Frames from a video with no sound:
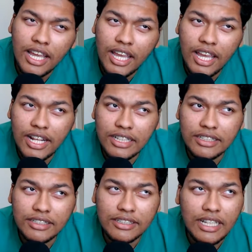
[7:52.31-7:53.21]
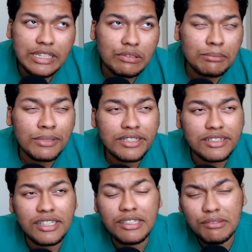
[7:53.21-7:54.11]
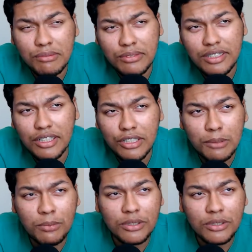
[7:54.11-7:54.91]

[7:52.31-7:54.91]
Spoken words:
And in that 3 months, I caught up